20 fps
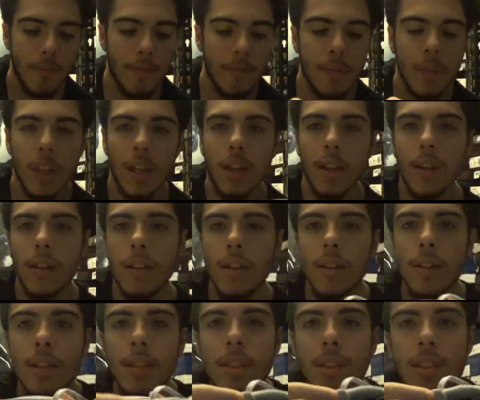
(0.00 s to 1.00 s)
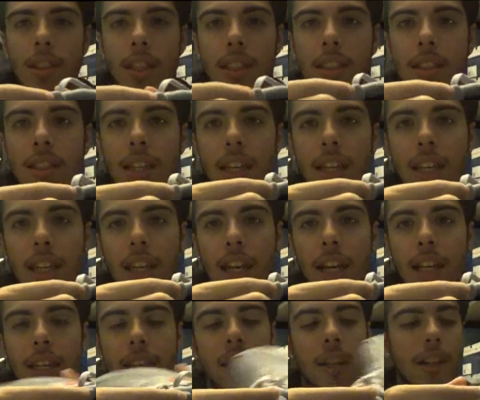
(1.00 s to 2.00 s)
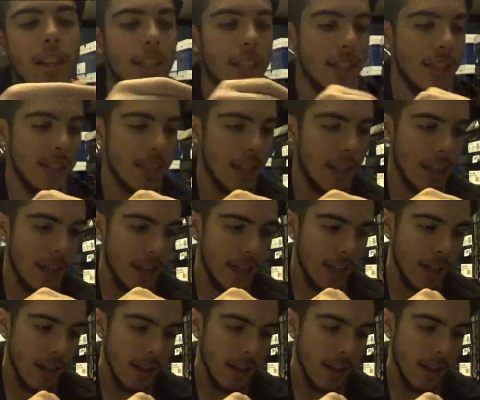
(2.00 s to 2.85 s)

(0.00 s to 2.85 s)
You know, it says Nike ID on the inside.